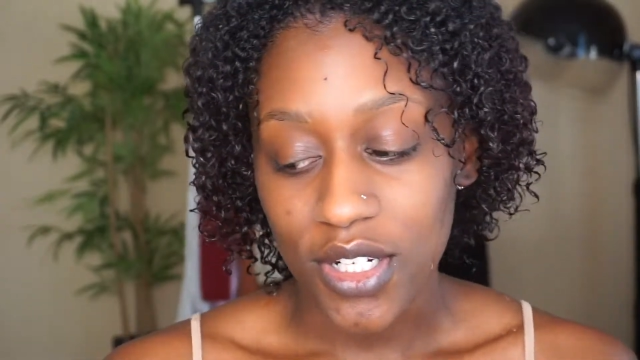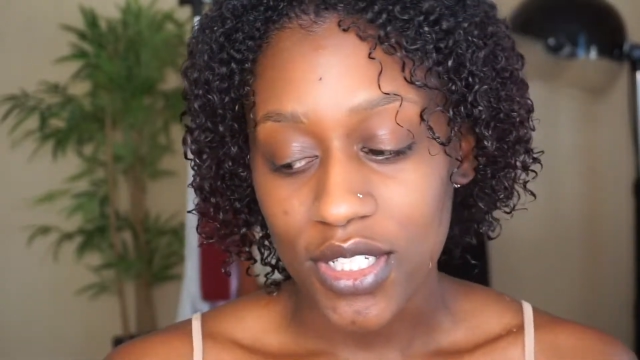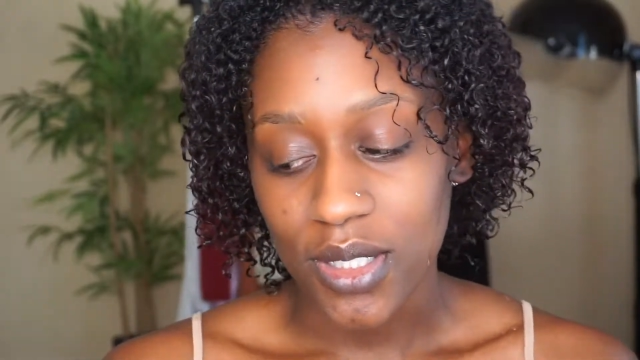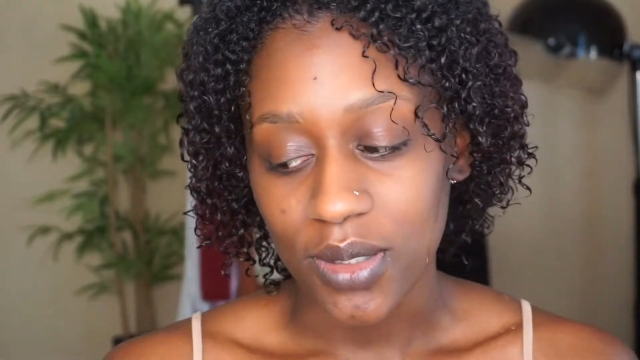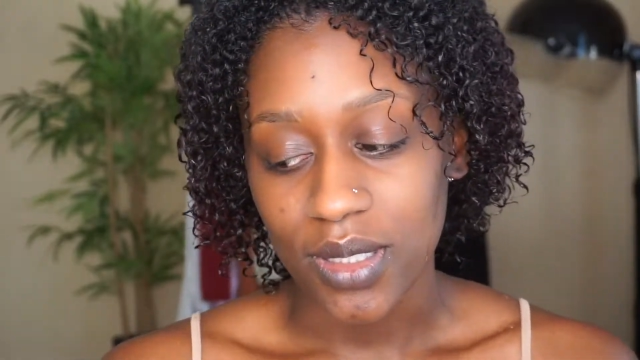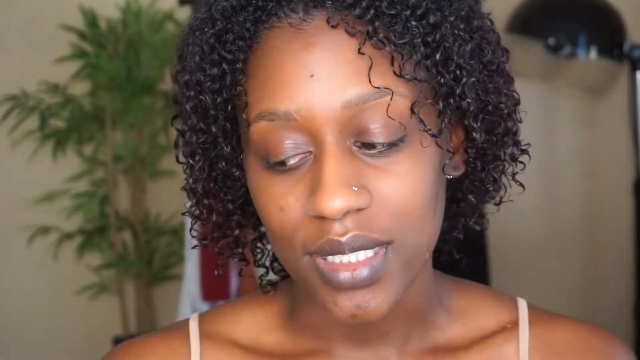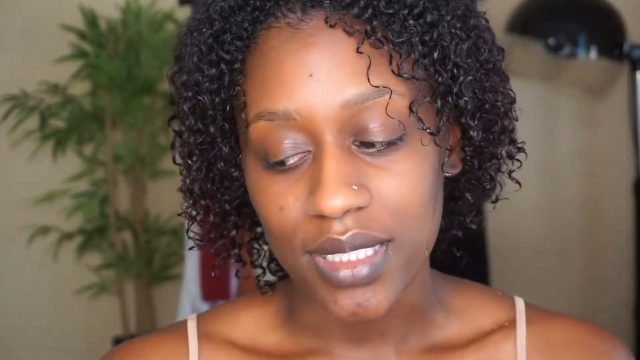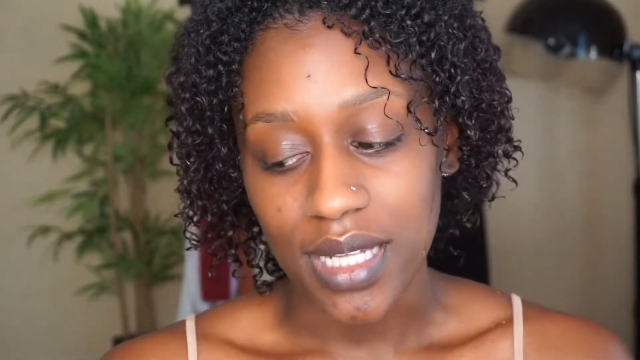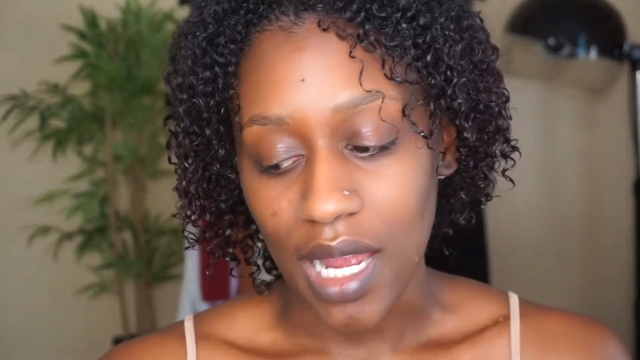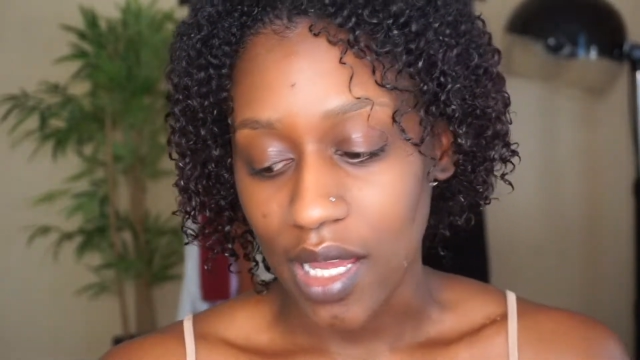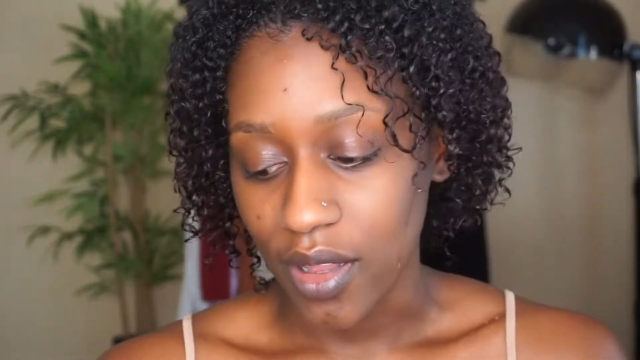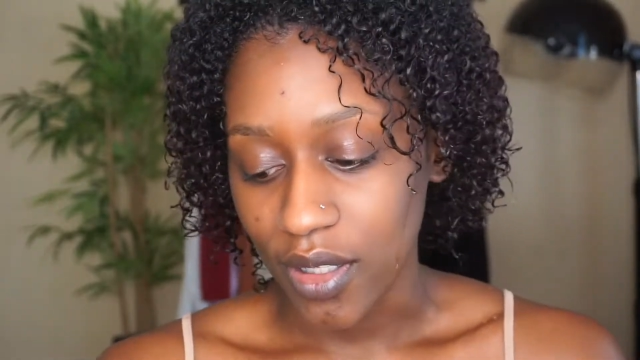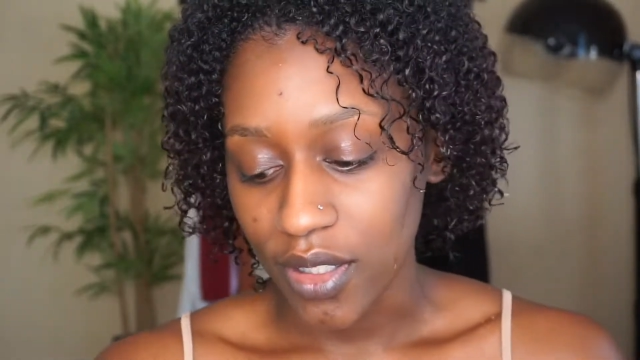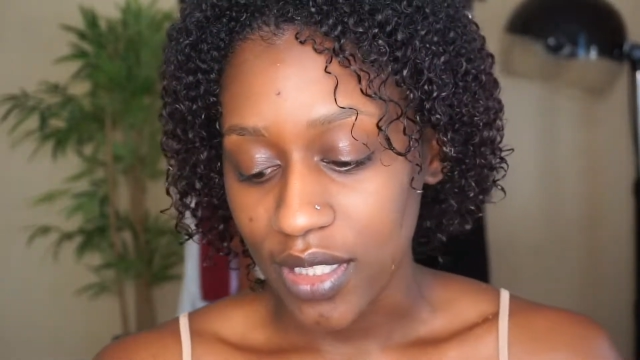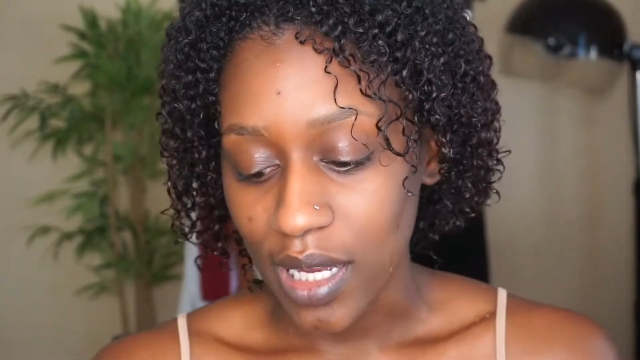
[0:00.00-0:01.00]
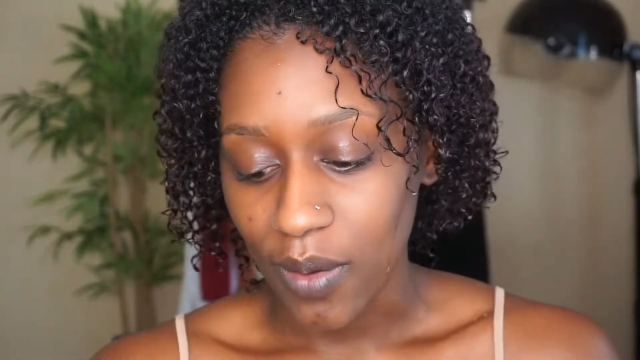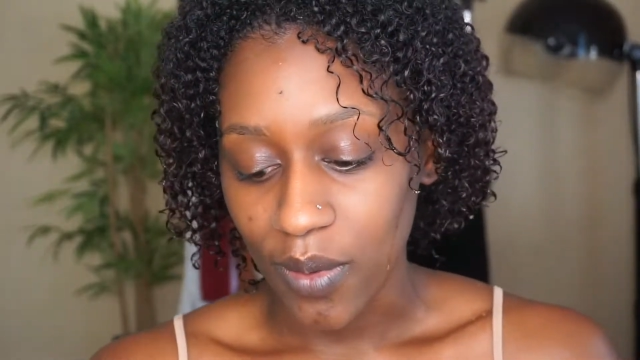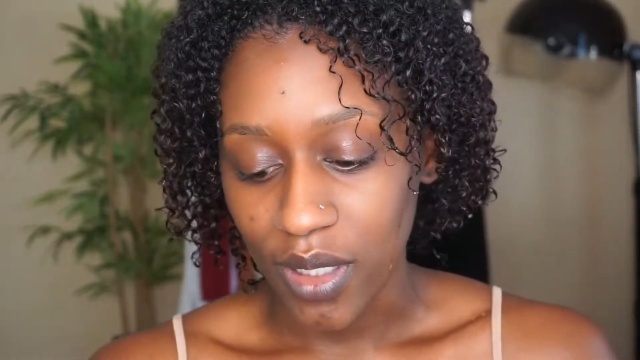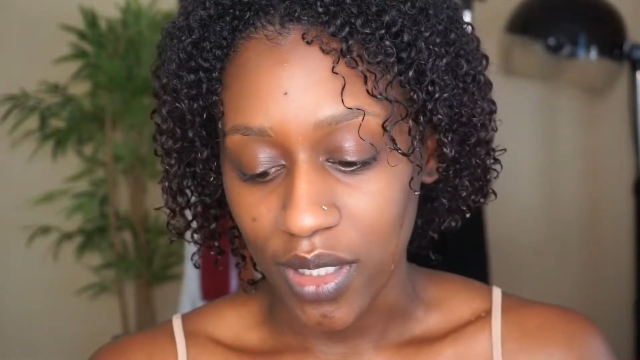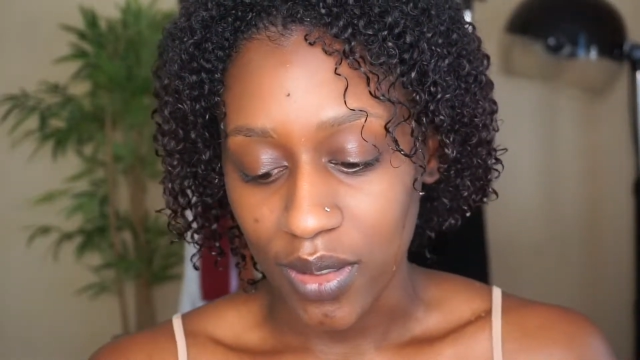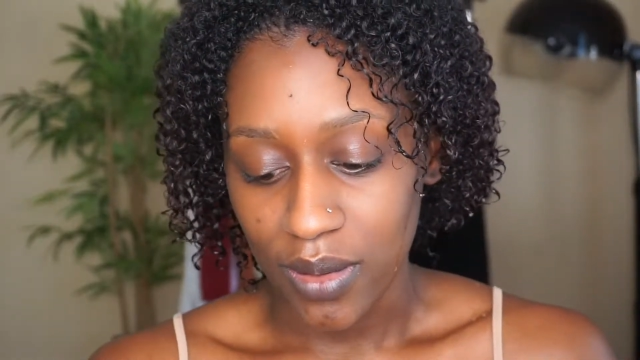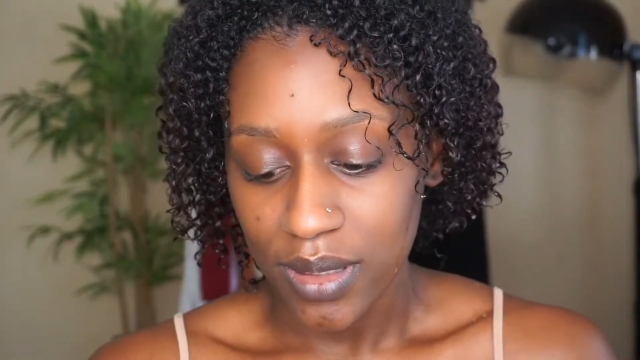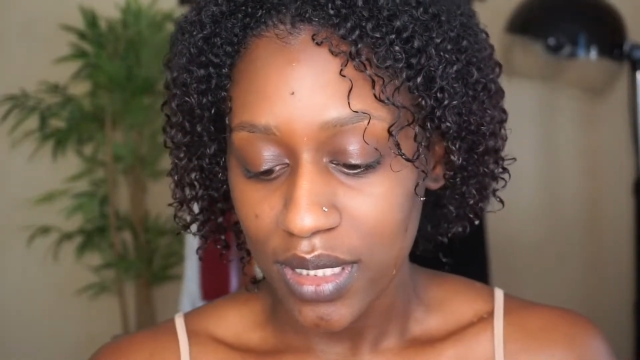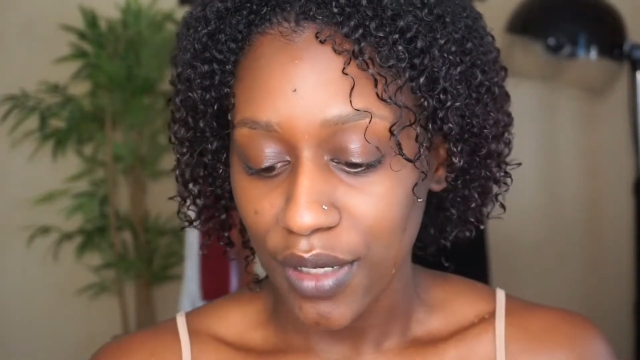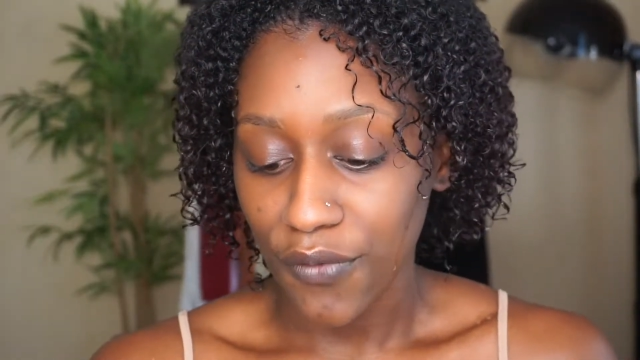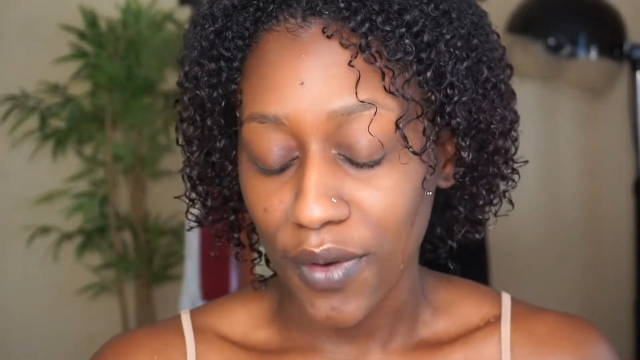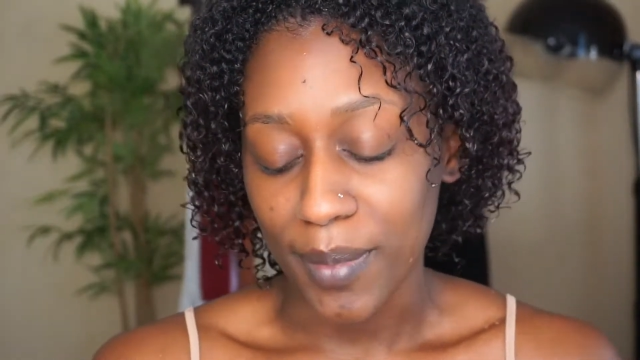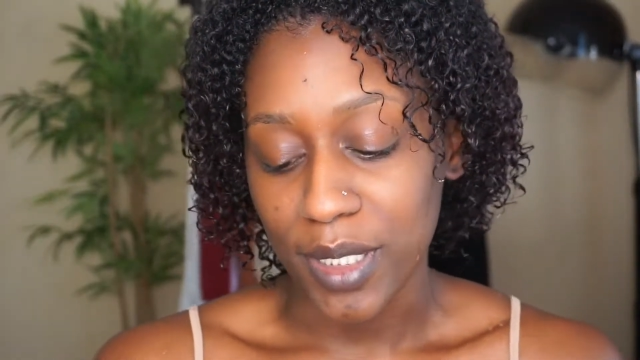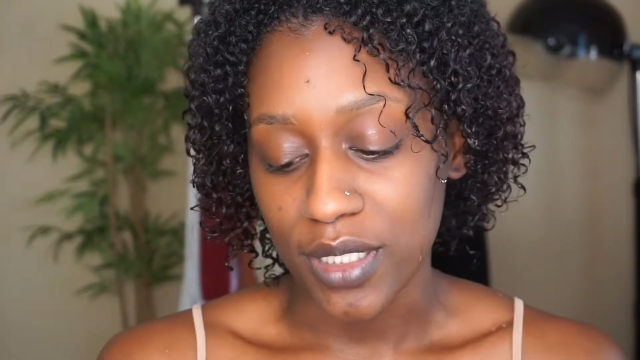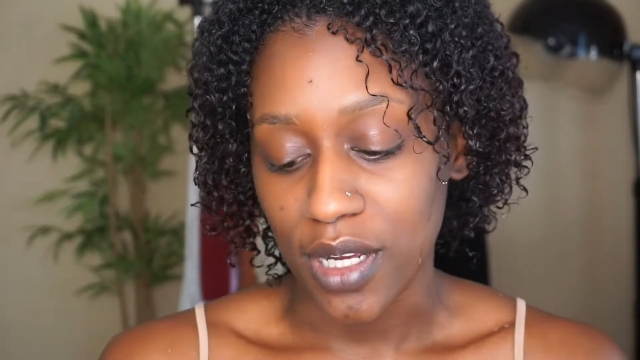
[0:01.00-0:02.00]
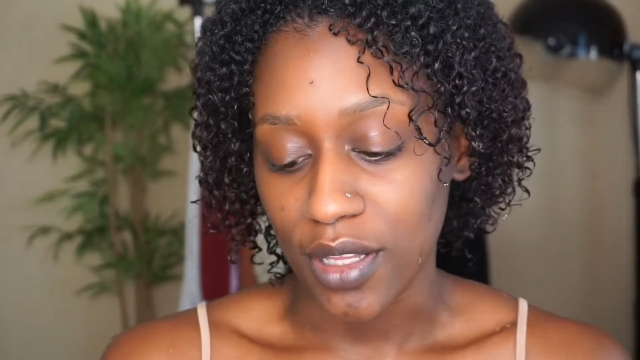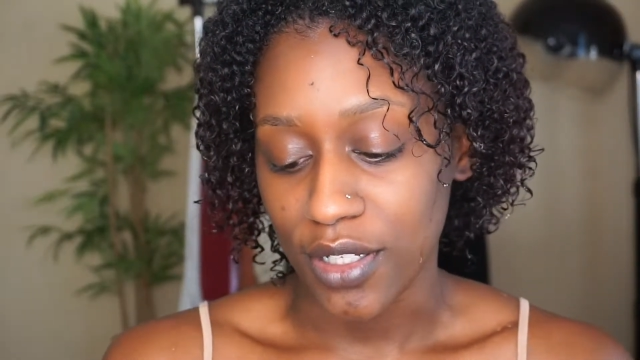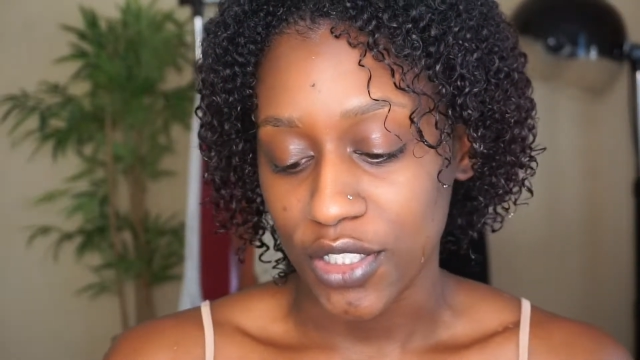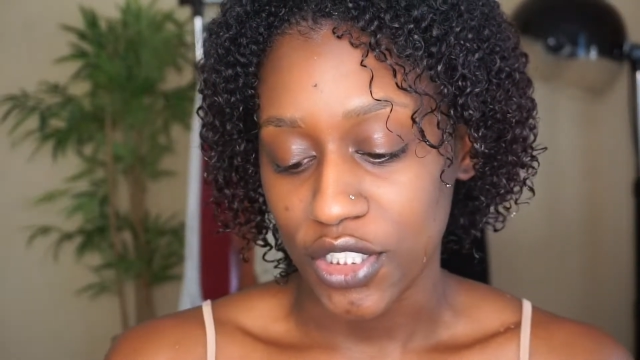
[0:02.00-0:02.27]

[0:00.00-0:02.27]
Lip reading: So the styler that we're using from the Dollar